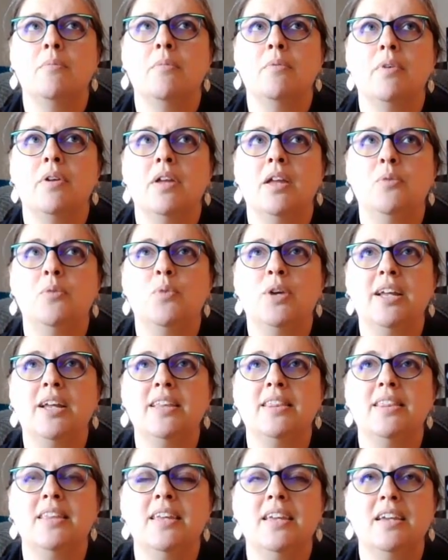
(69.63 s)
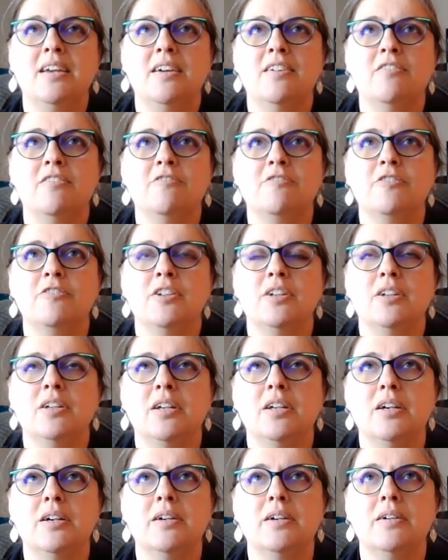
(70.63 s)
And when I think of
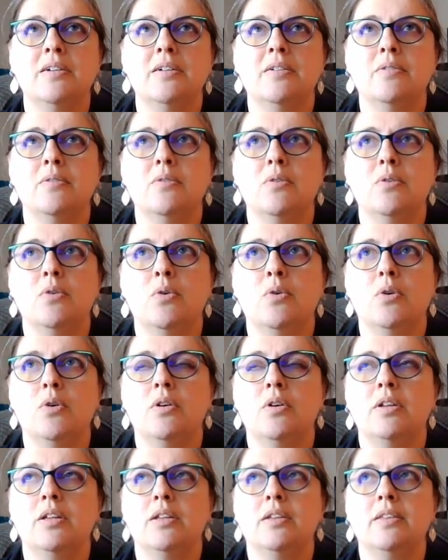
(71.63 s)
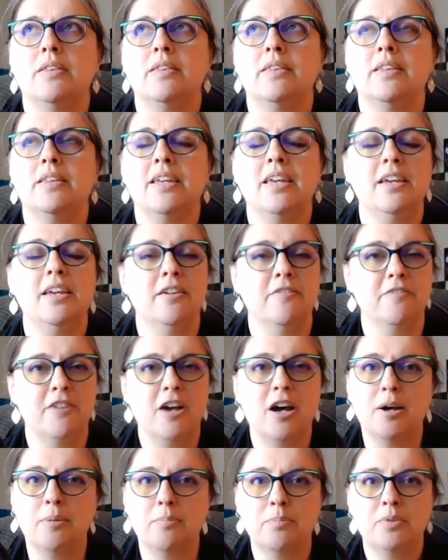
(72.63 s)
the King of
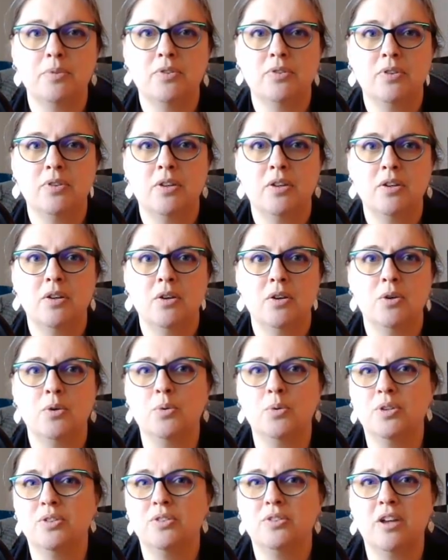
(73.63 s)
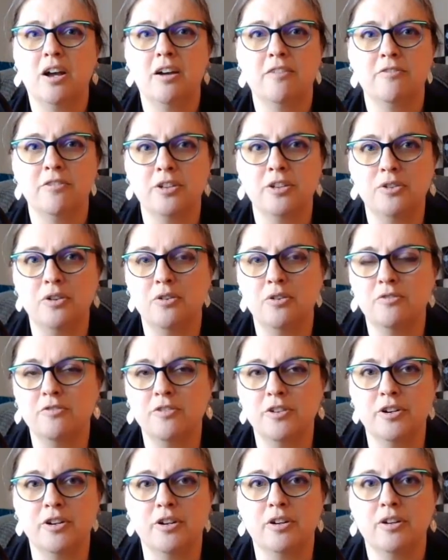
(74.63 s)
Cups, who is sovereign
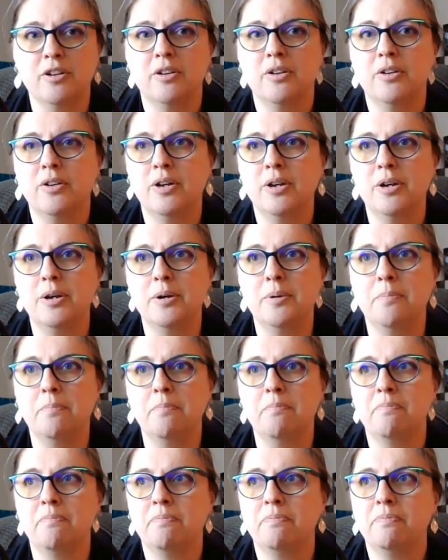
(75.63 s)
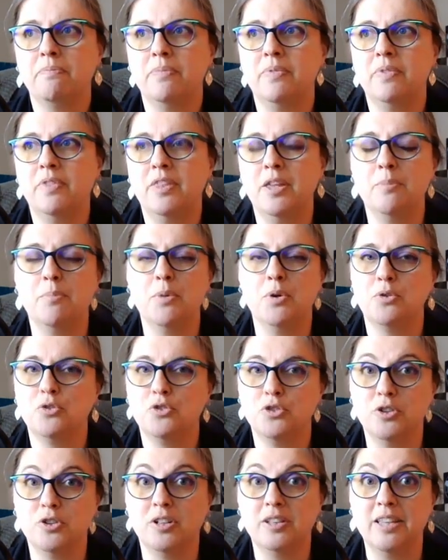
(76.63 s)
over the
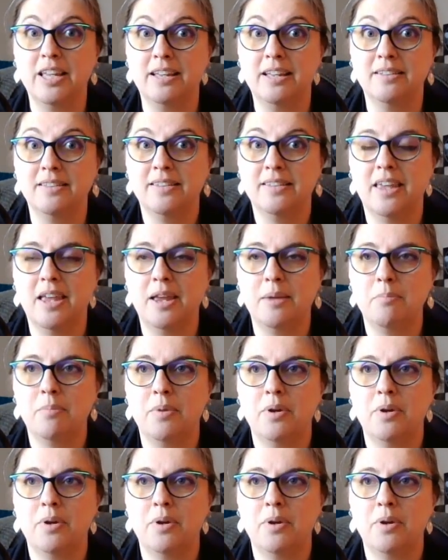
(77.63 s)
emotional landscape,